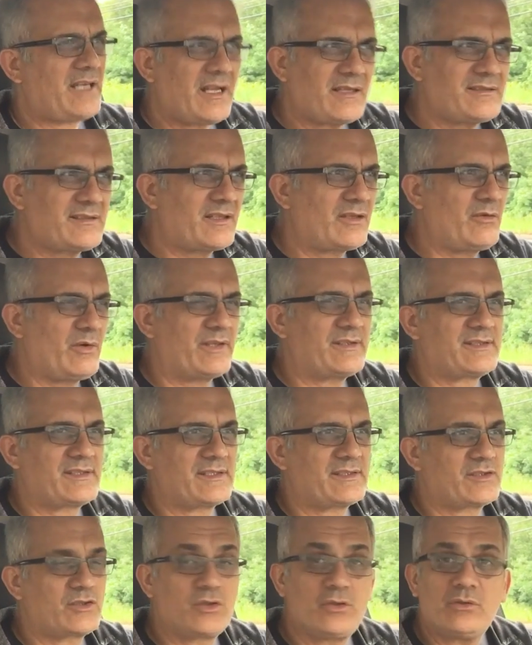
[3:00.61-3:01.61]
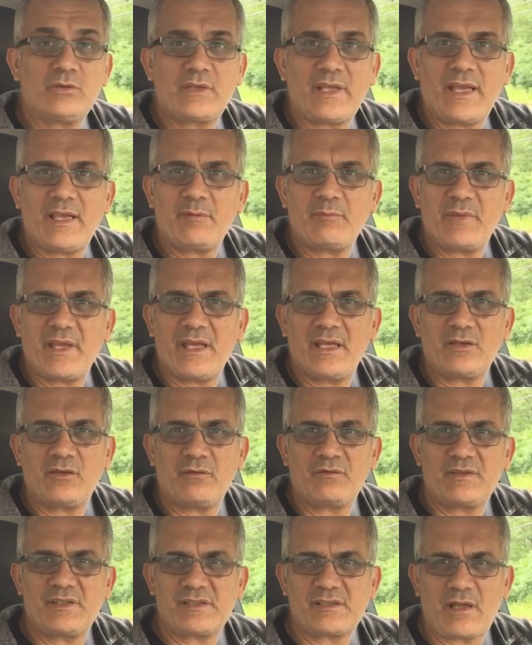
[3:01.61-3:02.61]
consequences, good and bad,
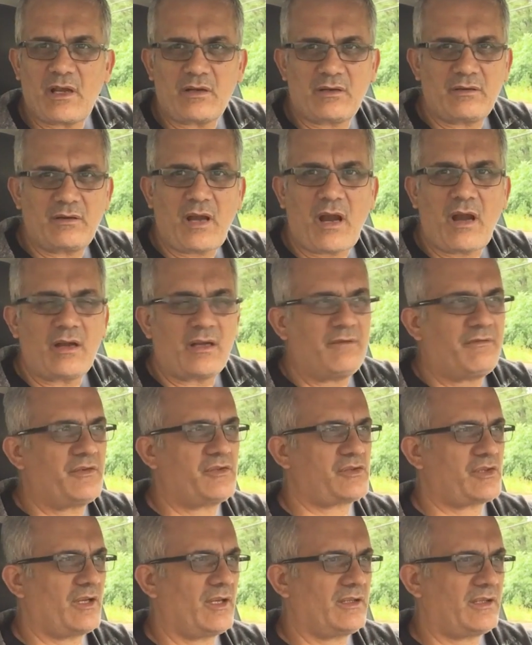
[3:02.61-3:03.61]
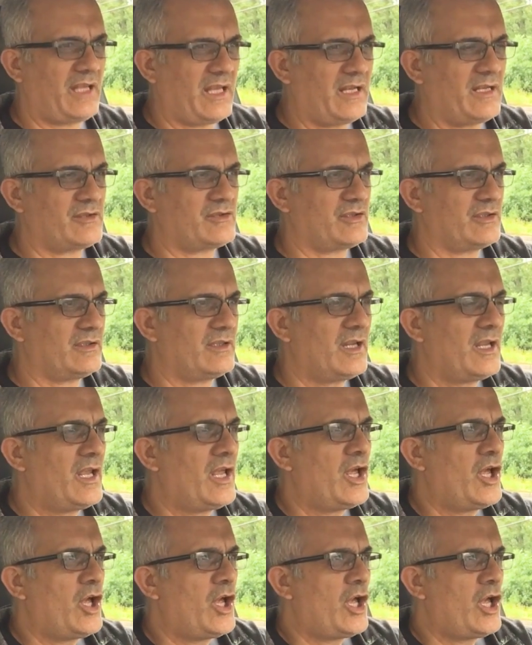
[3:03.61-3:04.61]
of this artificial intelligence
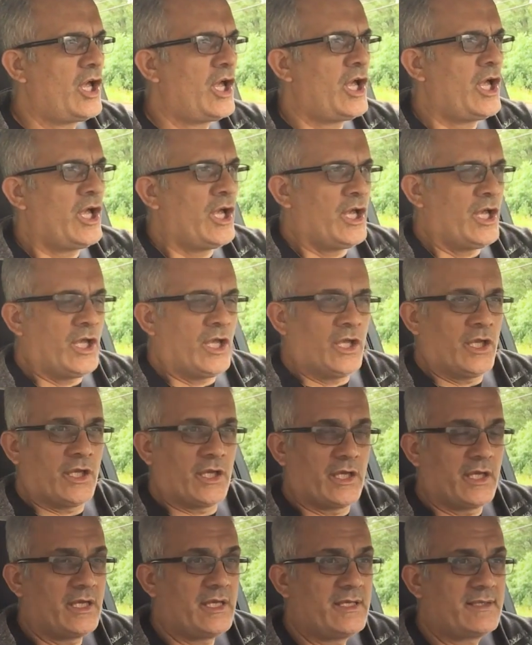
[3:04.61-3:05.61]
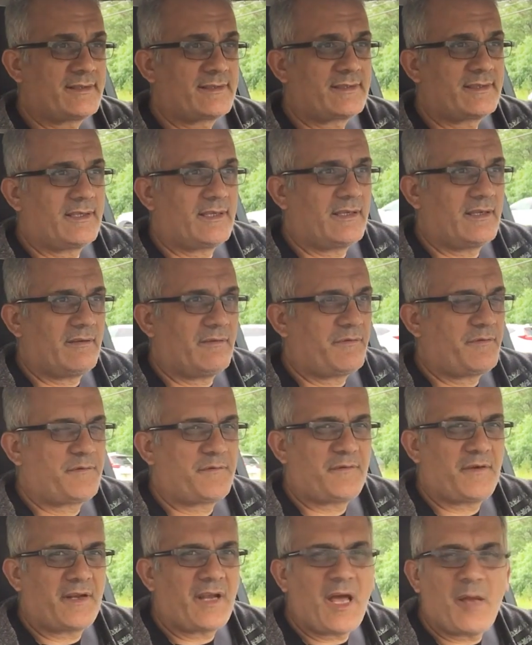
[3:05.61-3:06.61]
is
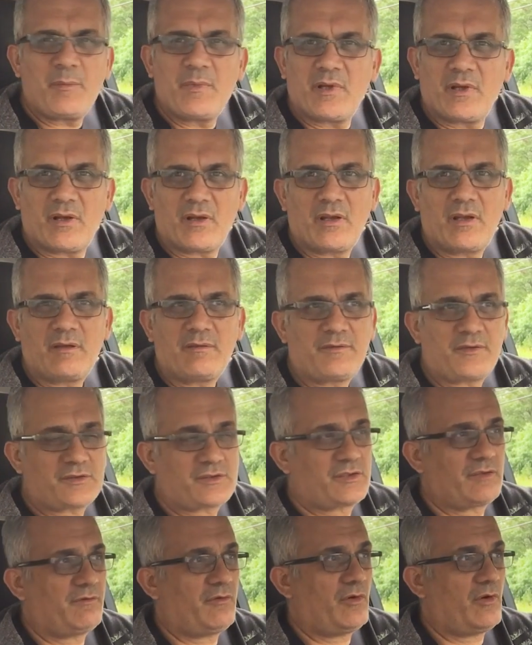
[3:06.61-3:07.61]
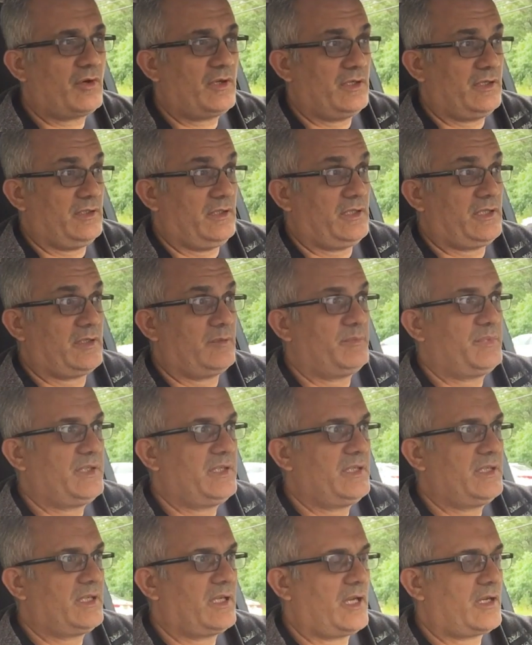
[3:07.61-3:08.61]
phenomenal. First of all, it can
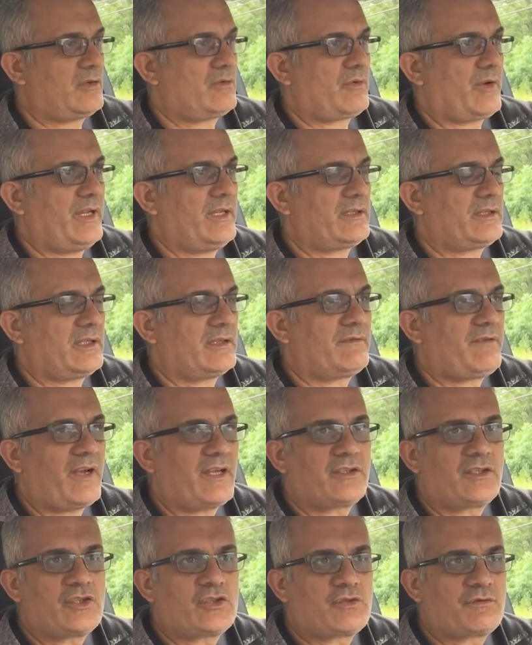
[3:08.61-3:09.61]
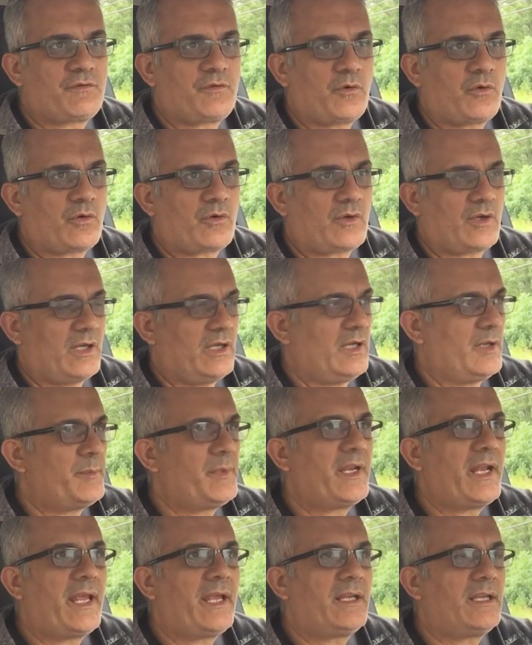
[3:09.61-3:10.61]
be a great advantage for
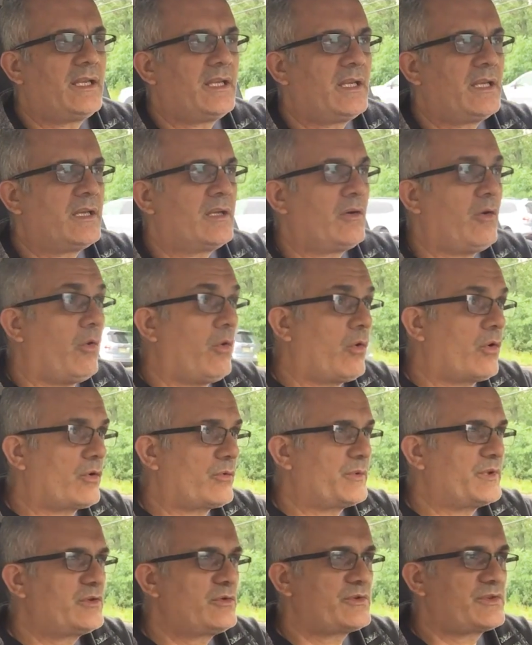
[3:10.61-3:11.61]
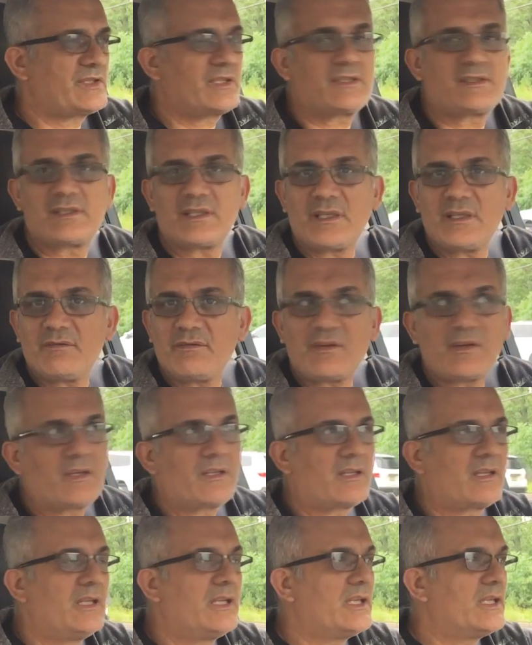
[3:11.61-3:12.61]
eliminating or reducing
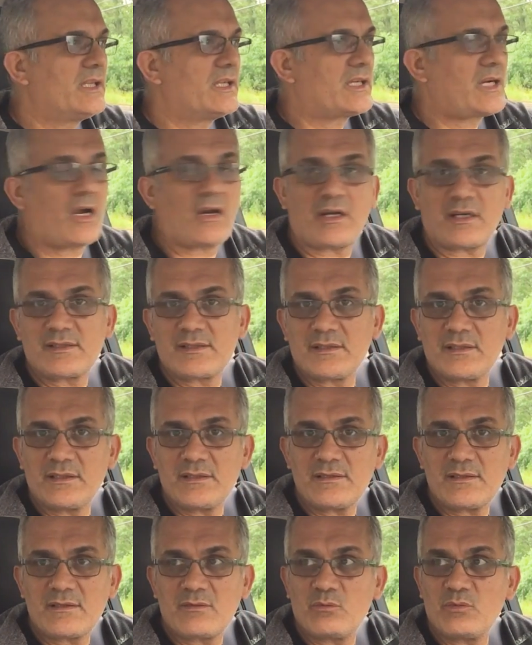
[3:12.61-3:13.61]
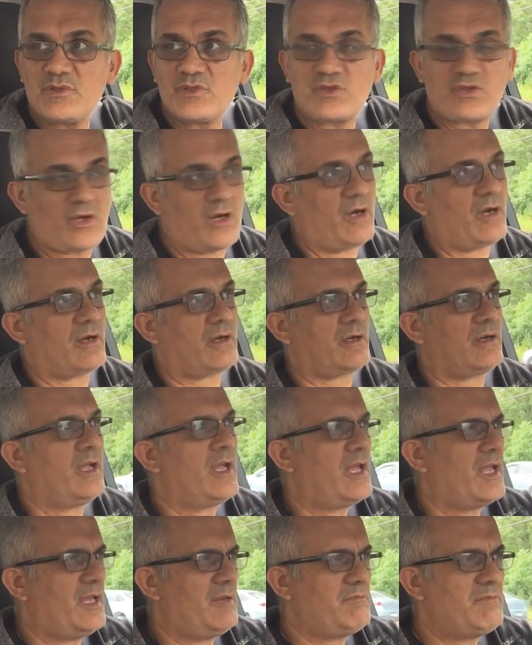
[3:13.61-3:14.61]
significantly car accidents, which are
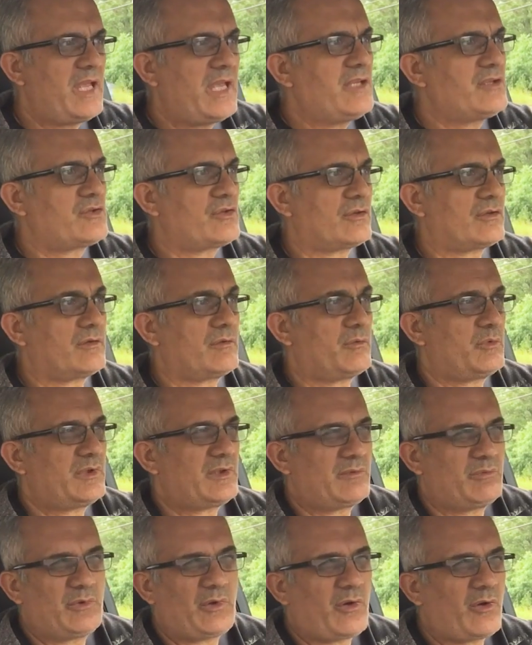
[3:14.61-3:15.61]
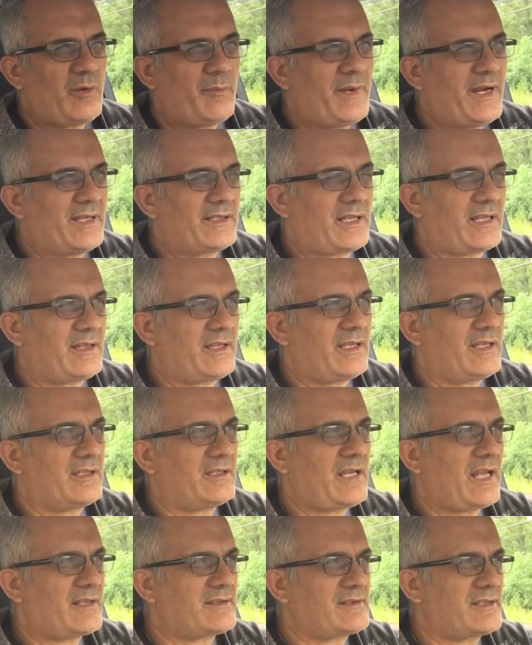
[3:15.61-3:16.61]
a major, we talk about, I think
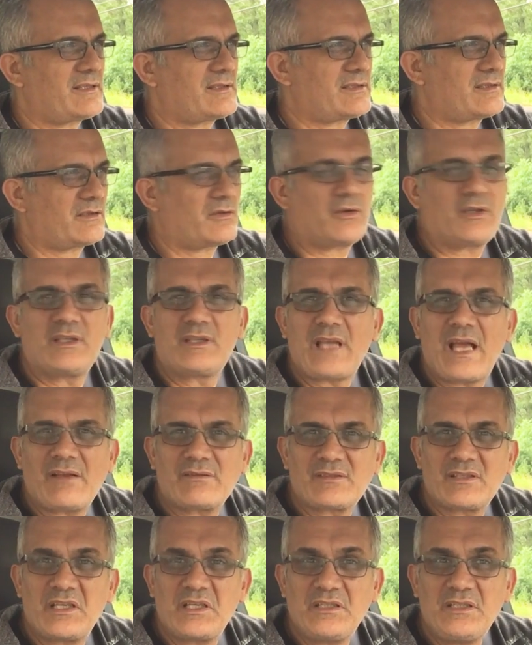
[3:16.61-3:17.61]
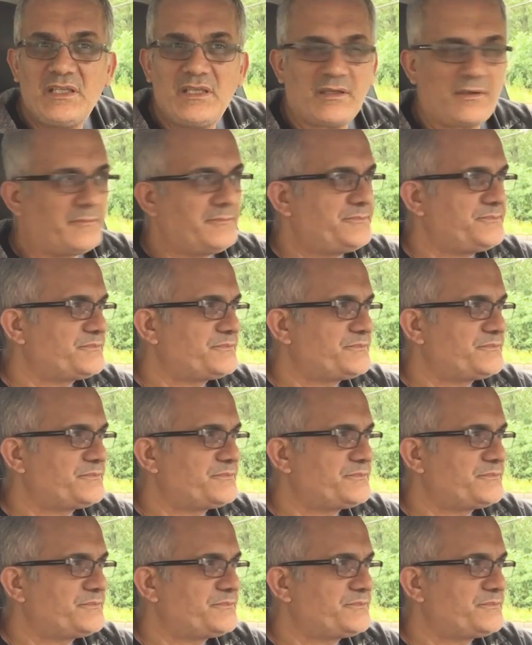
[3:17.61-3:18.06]
in the United States, 30,000 a year.